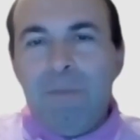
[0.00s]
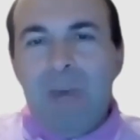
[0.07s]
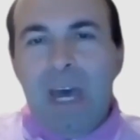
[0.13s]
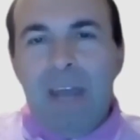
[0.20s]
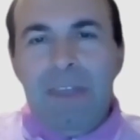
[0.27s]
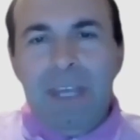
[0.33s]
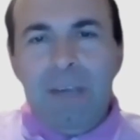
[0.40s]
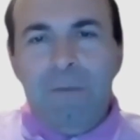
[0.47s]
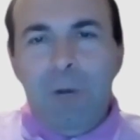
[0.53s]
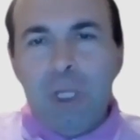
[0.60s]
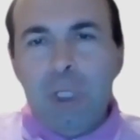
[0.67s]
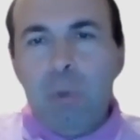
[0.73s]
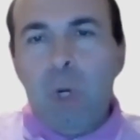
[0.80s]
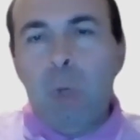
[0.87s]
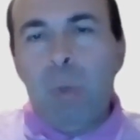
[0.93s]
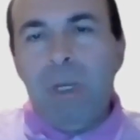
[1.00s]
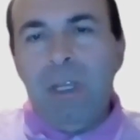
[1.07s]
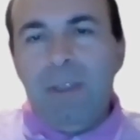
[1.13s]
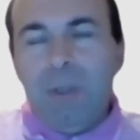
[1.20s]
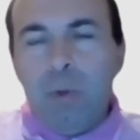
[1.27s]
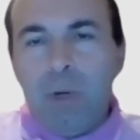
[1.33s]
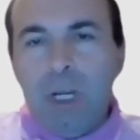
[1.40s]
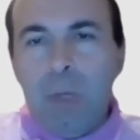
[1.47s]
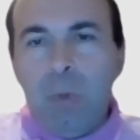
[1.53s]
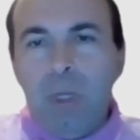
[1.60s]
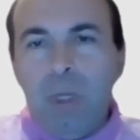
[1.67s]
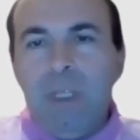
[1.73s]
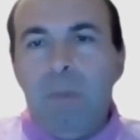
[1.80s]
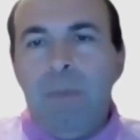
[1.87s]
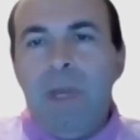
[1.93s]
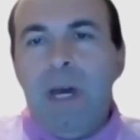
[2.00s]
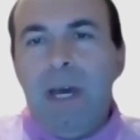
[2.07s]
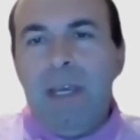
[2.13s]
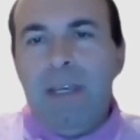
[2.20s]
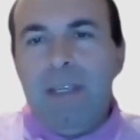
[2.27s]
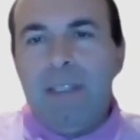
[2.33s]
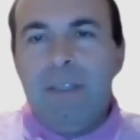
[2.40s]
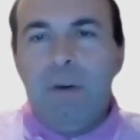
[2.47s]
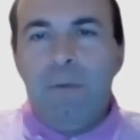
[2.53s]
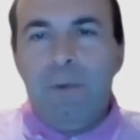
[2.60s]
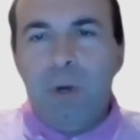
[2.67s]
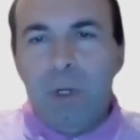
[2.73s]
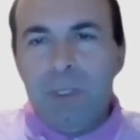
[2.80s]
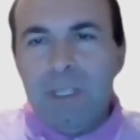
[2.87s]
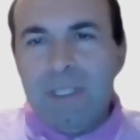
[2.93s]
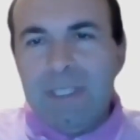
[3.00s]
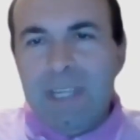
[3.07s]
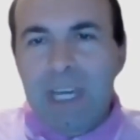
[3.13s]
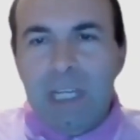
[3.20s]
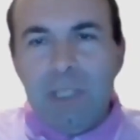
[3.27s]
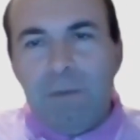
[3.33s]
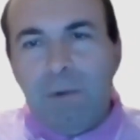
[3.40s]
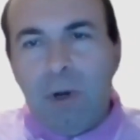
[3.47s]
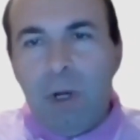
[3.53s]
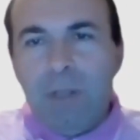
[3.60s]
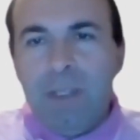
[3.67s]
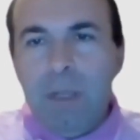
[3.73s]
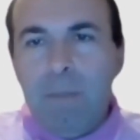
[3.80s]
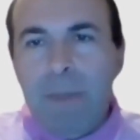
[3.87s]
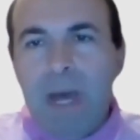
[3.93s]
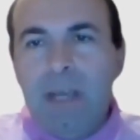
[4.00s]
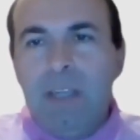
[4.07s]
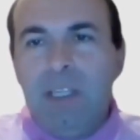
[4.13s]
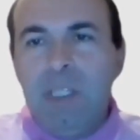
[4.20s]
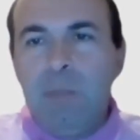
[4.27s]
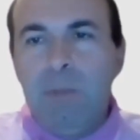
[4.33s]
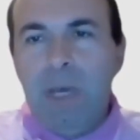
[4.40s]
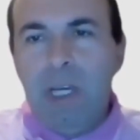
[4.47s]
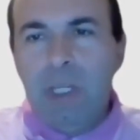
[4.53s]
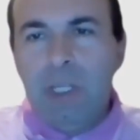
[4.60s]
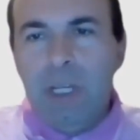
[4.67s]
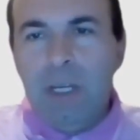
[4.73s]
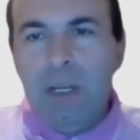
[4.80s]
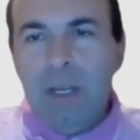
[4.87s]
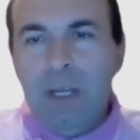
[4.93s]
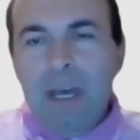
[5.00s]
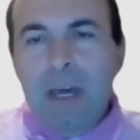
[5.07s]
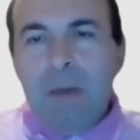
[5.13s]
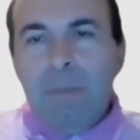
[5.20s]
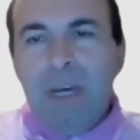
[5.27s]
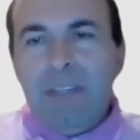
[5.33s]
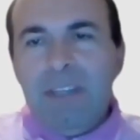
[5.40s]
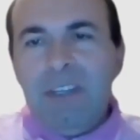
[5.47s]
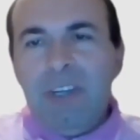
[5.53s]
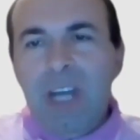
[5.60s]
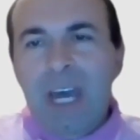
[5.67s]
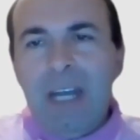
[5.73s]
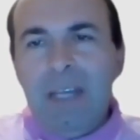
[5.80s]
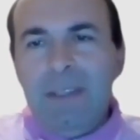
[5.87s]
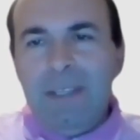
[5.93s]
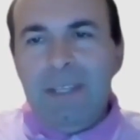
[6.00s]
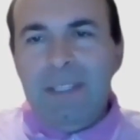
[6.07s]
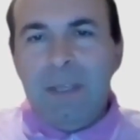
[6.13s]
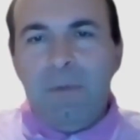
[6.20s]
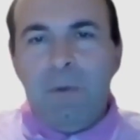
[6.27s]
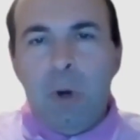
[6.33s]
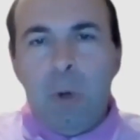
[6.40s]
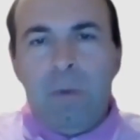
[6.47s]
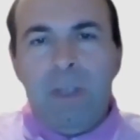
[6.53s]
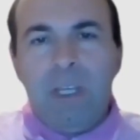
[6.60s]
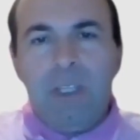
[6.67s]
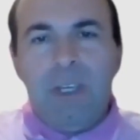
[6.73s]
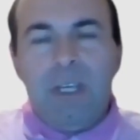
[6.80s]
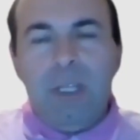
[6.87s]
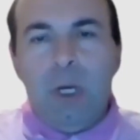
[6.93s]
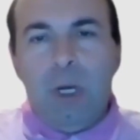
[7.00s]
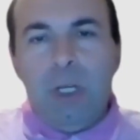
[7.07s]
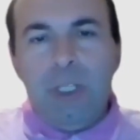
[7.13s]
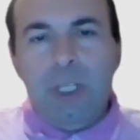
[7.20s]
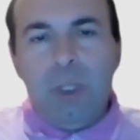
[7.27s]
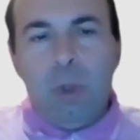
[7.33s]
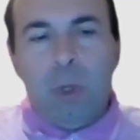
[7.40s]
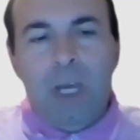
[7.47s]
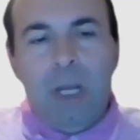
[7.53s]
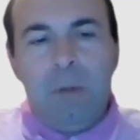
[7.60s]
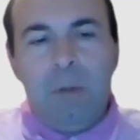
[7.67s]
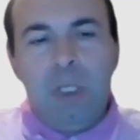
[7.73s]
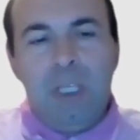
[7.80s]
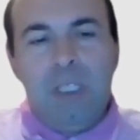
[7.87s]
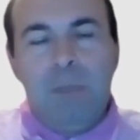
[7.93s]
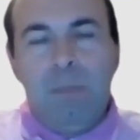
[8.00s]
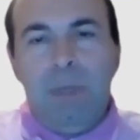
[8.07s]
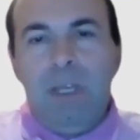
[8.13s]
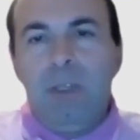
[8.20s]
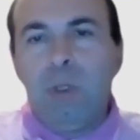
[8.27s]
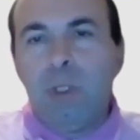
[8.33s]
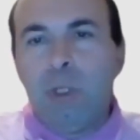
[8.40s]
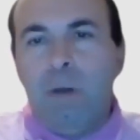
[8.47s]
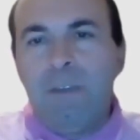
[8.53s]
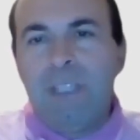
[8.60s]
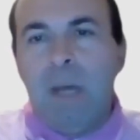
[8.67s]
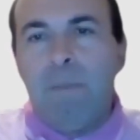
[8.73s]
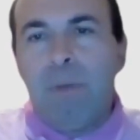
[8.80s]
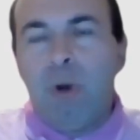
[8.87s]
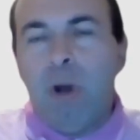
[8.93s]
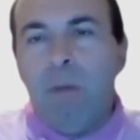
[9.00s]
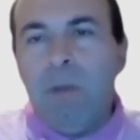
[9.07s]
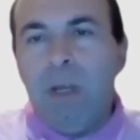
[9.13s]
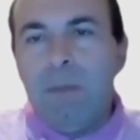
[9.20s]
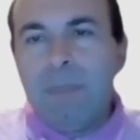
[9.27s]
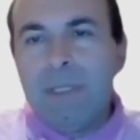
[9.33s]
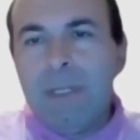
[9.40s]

I think, first of all, we need to agree what DPI is. Of course, it stands for deep packet inspection, but in reality, it's evolving technology to help CSP to solve some problems.